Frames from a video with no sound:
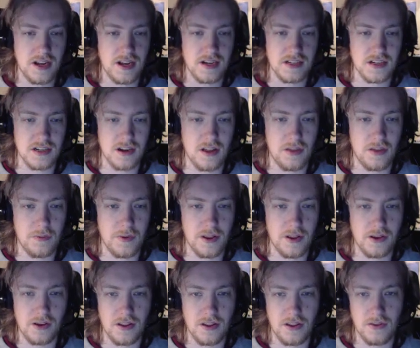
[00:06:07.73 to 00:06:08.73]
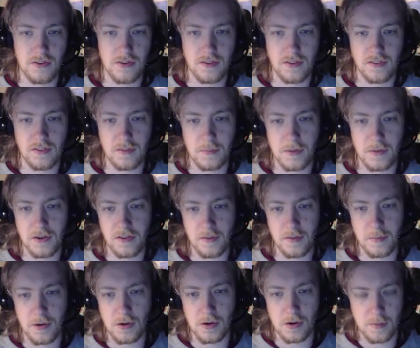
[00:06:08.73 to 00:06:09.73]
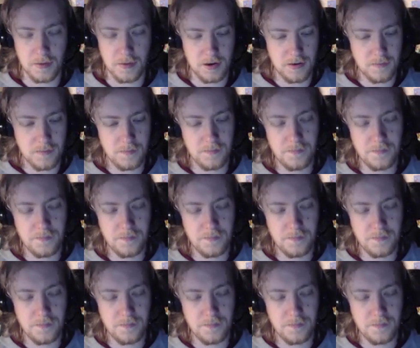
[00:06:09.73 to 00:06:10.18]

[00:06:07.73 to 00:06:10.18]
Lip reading: that is another way you can use those immunity Pokemon.